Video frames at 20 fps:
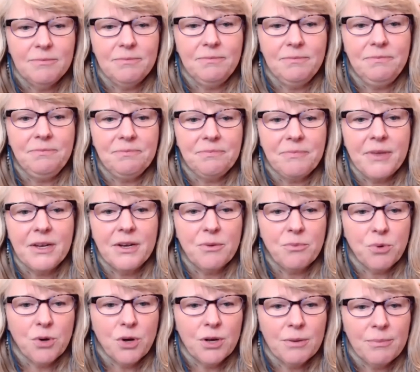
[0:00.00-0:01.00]
And it
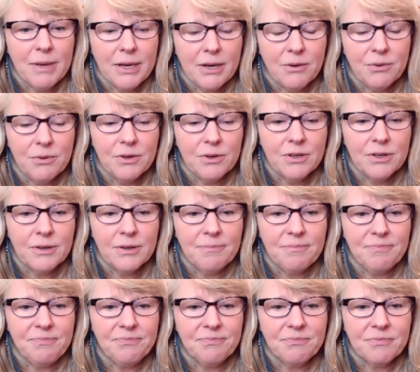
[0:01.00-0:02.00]
brought about,
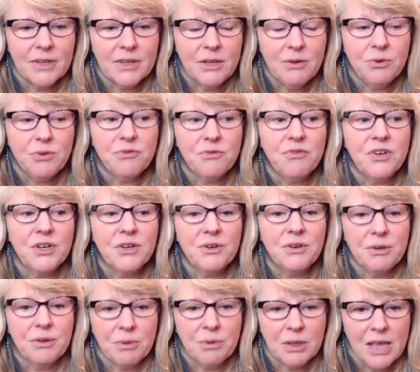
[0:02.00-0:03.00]
he was
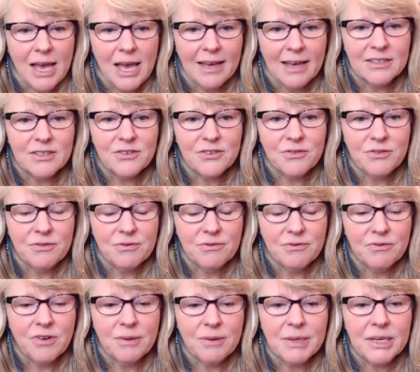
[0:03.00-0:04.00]
very relaxed
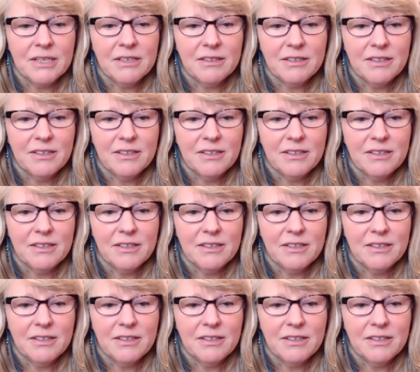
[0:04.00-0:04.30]
from it,